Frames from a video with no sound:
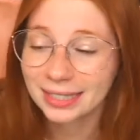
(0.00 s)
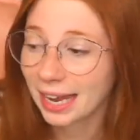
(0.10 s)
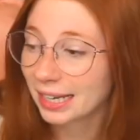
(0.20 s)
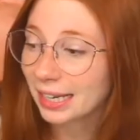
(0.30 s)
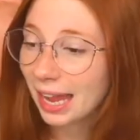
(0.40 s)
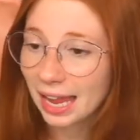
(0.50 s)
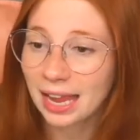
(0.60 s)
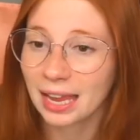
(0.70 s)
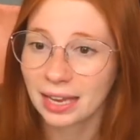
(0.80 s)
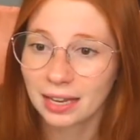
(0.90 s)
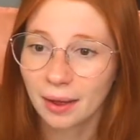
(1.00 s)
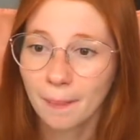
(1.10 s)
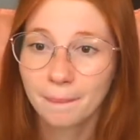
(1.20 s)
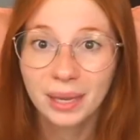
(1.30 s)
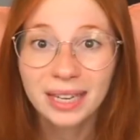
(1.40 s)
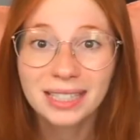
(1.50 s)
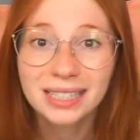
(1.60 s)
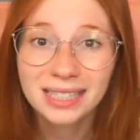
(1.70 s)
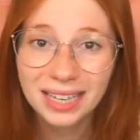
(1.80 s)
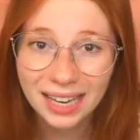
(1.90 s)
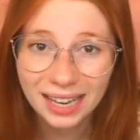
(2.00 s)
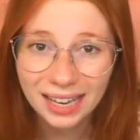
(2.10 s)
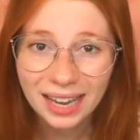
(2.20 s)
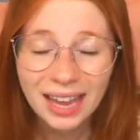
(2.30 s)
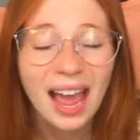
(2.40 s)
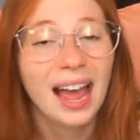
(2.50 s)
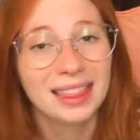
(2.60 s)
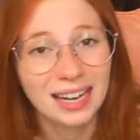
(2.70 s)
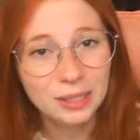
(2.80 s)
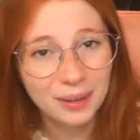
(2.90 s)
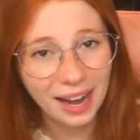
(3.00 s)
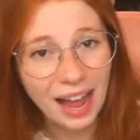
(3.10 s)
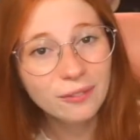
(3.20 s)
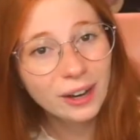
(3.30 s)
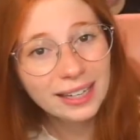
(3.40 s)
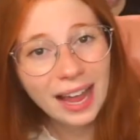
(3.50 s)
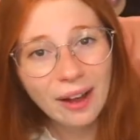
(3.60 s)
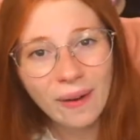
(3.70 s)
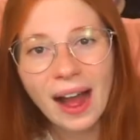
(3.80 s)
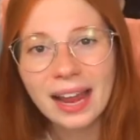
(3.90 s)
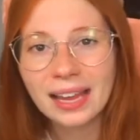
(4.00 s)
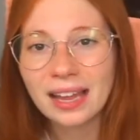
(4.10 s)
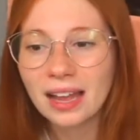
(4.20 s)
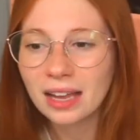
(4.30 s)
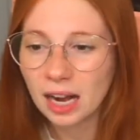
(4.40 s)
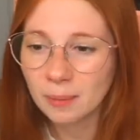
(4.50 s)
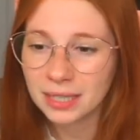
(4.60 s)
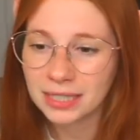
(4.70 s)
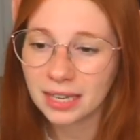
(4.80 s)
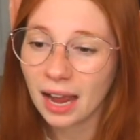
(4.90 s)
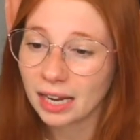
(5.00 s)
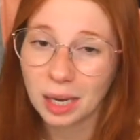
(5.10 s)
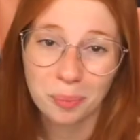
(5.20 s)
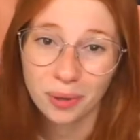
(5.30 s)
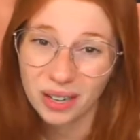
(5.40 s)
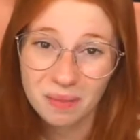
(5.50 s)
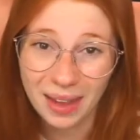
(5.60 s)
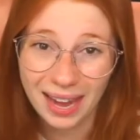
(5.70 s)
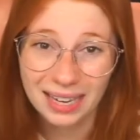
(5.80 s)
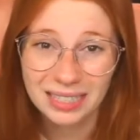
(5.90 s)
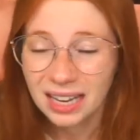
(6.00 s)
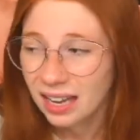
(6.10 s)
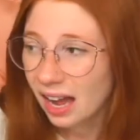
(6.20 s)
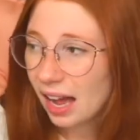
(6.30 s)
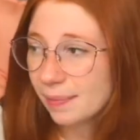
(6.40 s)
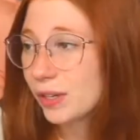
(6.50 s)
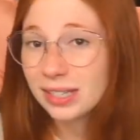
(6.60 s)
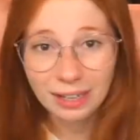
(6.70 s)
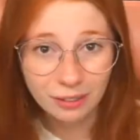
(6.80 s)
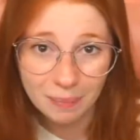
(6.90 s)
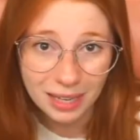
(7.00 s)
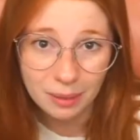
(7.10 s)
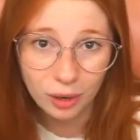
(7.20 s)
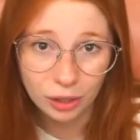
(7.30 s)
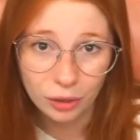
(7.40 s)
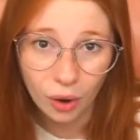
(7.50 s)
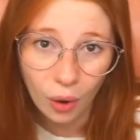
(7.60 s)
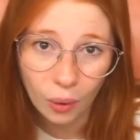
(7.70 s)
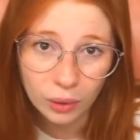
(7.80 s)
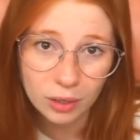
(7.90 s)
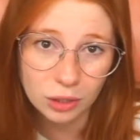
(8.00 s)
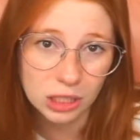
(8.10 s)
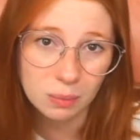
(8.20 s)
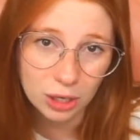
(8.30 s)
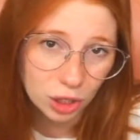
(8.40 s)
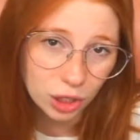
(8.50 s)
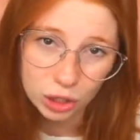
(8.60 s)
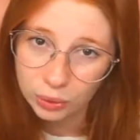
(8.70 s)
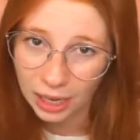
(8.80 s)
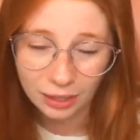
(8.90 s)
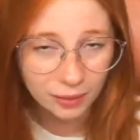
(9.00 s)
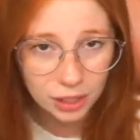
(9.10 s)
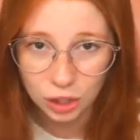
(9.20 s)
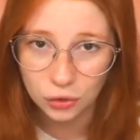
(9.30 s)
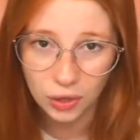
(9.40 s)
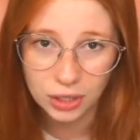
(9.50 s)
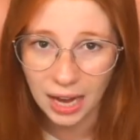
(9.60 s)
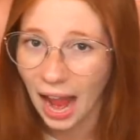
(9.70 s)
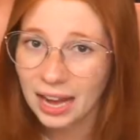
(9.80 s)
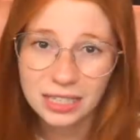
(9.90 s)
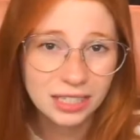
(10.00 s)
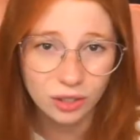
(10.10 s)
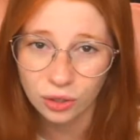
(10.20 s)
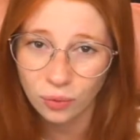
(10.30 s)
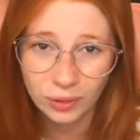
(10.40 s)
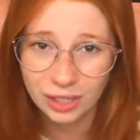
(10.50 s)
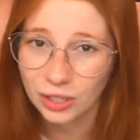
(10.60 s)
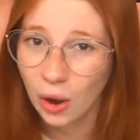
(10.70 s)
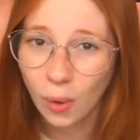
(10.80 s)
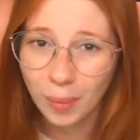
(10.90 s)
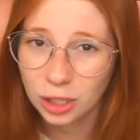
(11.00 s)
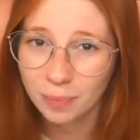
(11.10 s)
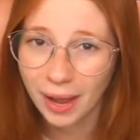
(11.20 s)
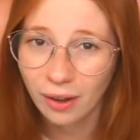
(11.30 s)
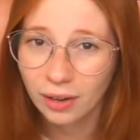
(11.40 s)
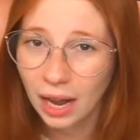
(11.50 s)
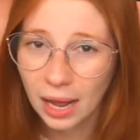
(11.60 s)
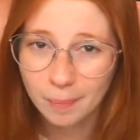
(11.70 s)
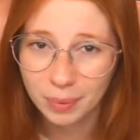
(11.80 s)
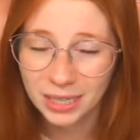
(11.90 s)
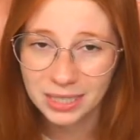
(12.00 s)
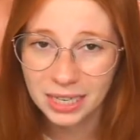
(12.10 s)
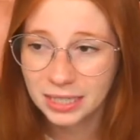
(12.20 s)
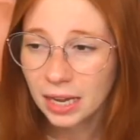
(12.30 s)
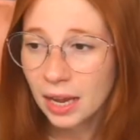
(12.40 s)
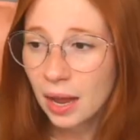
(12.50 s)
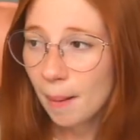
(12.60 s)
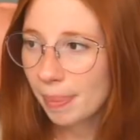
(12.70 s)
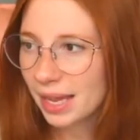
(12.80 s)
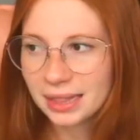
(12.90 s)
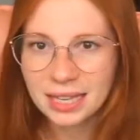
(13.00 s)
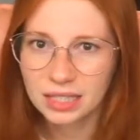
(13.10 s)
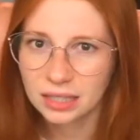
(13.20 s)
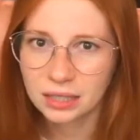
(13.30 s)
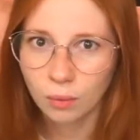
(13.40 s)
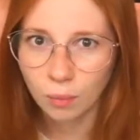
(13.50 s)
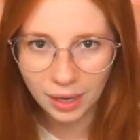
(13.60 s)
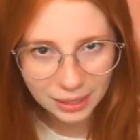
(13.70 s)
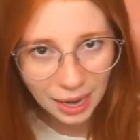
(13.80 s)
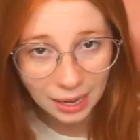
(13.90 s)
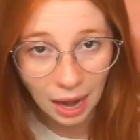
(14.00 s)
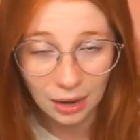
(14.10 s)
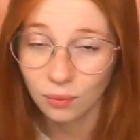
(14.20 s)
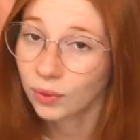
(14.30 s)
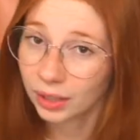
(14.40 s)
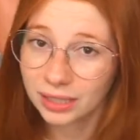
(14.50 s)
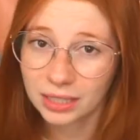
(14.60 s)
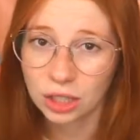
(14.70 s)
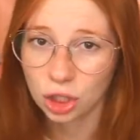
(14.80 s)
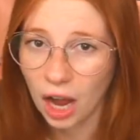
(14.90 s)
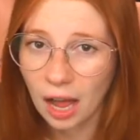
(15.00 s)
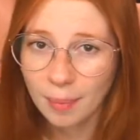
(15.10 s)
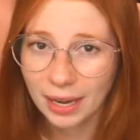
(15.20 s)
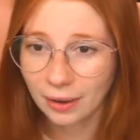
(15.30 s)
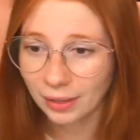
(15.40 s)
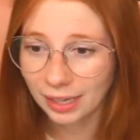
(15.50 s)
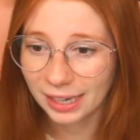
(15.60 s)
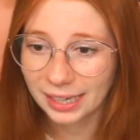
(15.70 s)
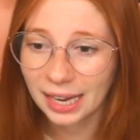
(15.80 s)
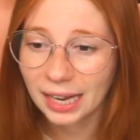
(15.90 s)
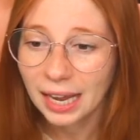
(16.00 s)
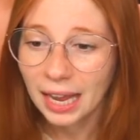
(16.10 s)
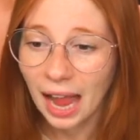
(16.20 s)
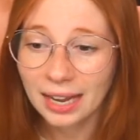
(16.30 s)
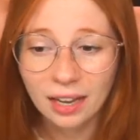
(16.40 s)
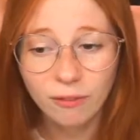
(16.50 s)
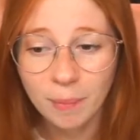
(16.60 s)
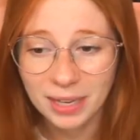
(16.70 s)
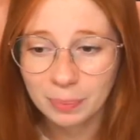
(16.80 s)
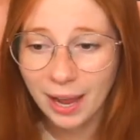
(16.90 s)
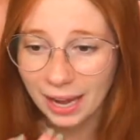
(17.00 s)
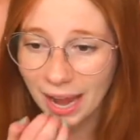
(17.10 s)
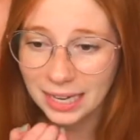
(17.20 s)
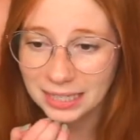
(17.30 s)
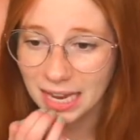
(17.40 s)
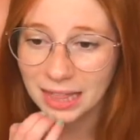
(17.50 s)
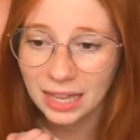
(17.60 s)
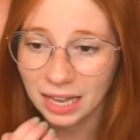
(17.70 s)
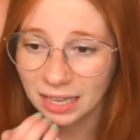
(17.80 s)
getting a PC, and that is what I have right now. I got a PC. I got it pre-made. You could definitely make them on your own. Just make sure you do a lot of research first. I still don't really know much about PCs, but this one that I got really does the job, and I really like it. I got it from Best Buy, and is the